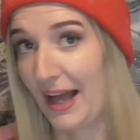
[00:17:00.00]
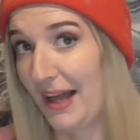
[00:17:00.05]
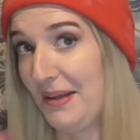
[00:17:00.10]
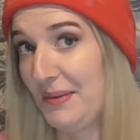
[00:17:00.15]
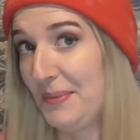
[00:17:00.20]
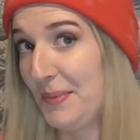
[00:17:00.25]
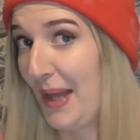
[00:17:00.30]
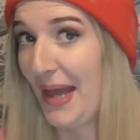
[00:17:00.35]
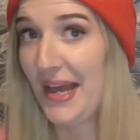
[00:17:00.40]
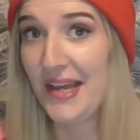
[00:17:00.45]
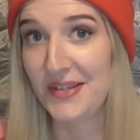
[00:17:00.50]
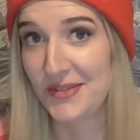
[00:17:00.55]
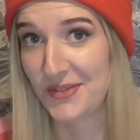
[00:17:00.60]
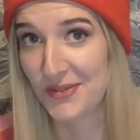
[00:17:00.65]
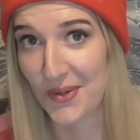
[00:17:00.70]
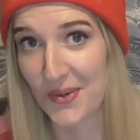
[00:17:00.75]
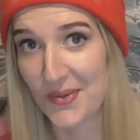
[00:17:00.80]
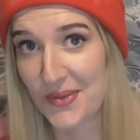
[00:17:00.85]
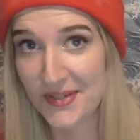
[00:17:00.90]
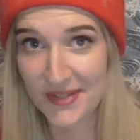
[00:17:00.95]
um, hey,
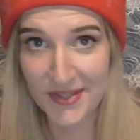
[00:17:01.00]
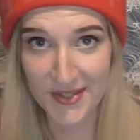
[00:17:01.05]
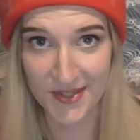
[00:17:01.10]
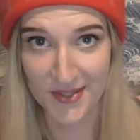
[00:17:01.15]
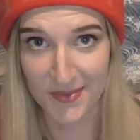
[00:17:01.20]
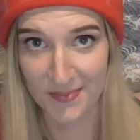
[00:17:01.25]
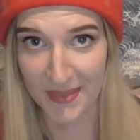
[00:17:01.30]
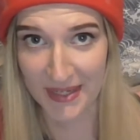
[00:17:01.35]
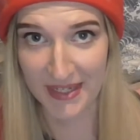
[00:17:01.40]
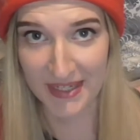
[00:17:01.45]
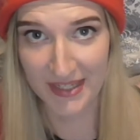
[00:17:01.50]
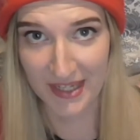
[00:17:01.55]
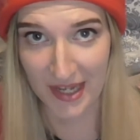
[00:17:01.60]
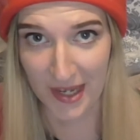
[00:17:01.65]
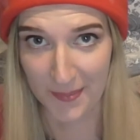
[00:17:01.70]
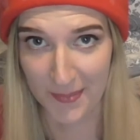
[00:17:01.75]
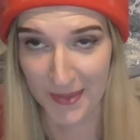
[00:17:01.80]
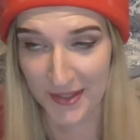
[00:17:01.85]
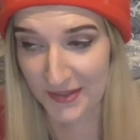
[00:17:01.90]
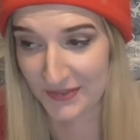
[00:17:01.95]
so this is me
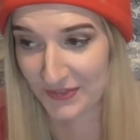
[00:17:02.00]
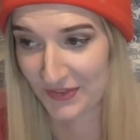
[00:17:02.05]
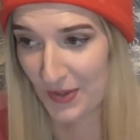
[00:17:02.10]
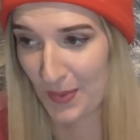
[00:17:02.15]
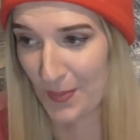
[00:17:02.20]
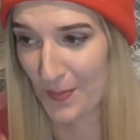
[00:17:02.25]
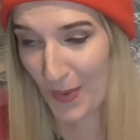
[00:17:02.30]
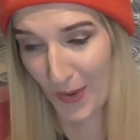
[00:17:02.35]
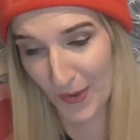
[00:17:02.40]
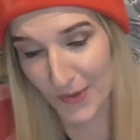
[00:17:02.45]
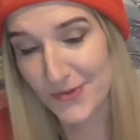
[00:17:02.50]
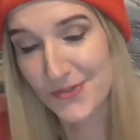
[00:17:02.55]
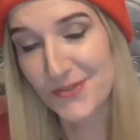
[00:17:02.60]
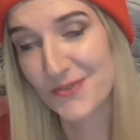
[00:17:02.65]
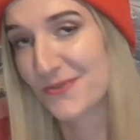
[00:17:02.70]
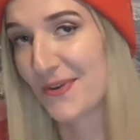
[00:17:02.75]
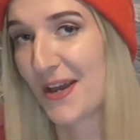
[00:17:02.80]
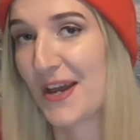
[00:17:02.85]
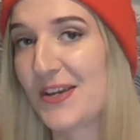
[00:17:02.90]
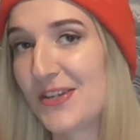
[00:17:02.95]
coming from
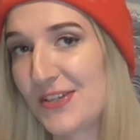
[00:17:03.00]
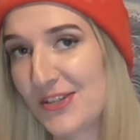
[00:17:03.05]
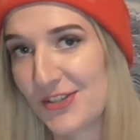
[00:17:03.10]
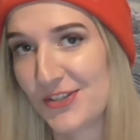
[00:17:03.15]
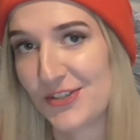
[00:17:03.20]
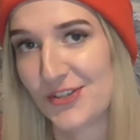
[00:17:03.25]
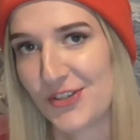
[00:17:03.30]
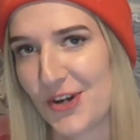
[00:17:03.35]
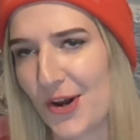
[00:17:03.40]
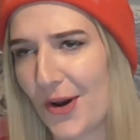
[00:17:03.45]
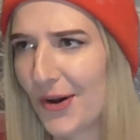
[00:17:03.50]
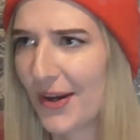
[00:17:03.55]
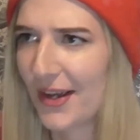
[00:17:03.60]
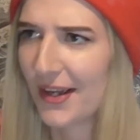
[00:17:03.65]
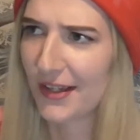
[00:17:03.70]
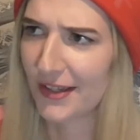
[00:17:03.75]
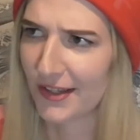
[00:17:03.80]
post-fashion show,